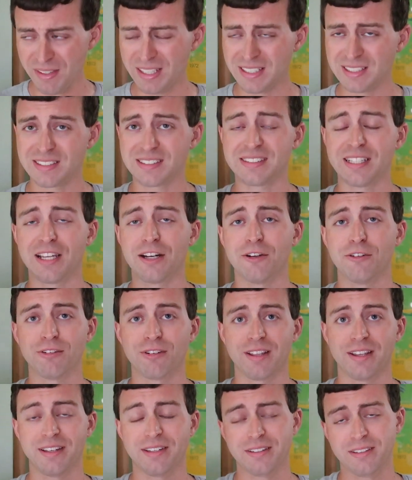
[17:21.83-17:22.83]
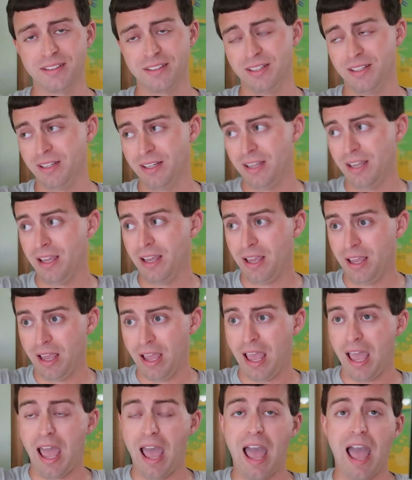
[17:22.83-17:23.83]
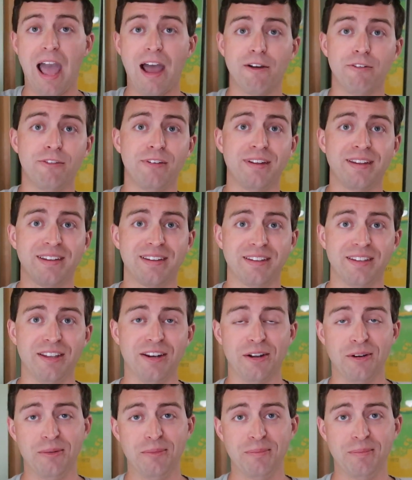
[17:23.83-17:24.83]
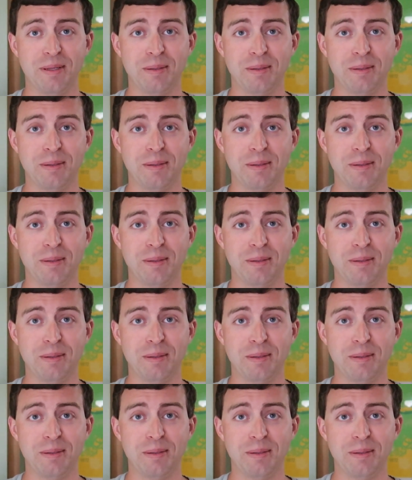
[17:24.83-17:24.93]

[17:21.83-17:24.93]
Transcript: Instead of like having, you know,